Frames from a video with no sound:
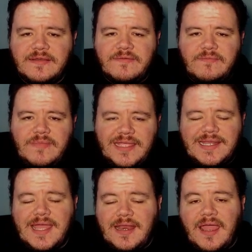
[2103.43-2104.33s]
in
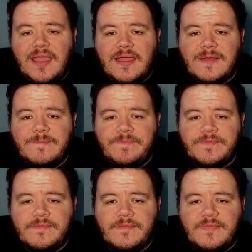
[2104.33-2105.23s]
NA
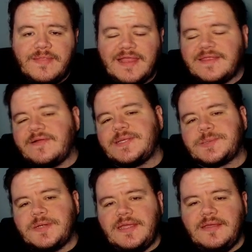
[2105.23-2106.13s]
like there is
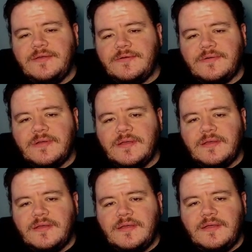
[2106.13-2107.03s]
for EU.
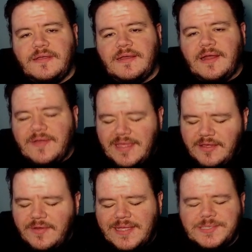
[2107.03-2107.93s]
EU
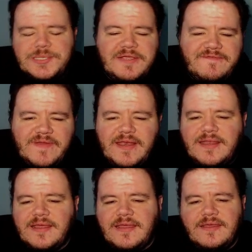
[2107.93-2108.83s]
has
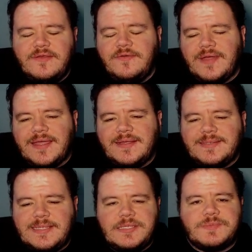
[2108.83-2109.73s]
Gfinity, EU has
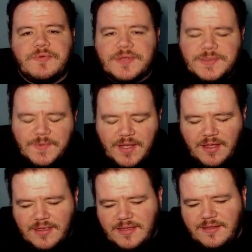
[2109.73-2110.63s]
eSports Wall,
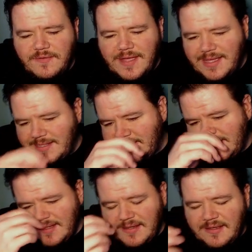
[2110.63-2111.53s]
EU has
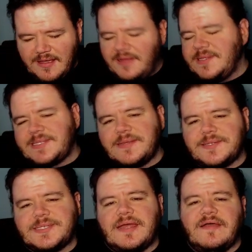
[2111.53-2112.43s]
all this other
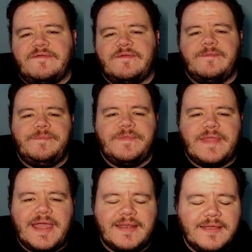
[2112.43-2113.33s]
stuff
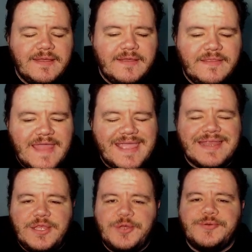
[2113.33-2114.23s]
that they can
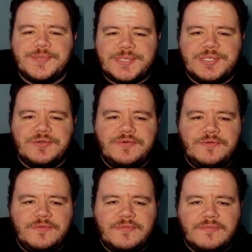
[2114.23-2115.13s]
use
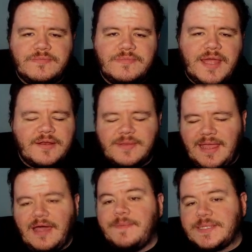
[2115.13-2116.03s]
to not only
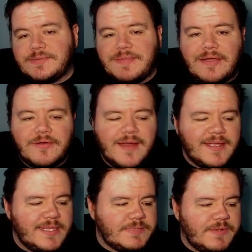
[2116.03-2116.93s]
help us with power
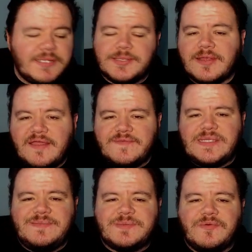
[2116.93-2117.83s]
rankings, but also to give
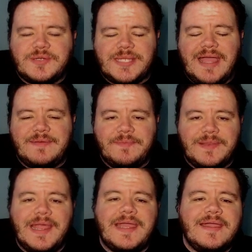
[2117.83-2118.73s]
teams more time to
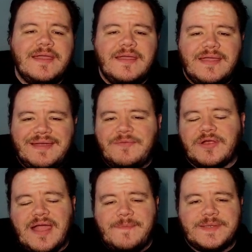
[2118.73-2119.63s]
play and more
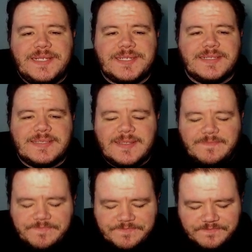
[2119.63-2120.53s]
competitions.
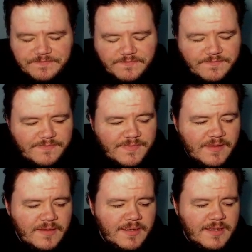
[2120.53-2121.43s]

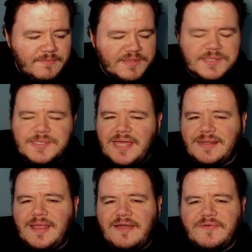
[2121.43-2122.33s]
But there's not a
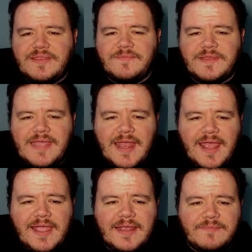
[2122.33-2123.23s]
lot with
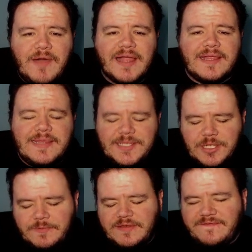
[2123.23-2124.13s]
NA, and Rocket League's
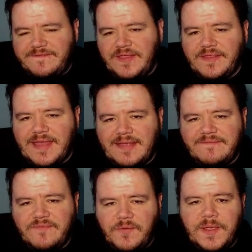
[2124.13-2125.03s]
hoping to fill that
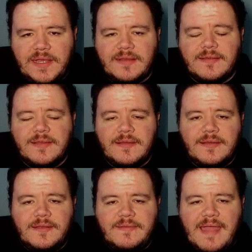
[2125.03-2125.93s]
void
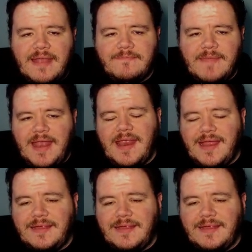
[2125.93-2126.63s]
that NA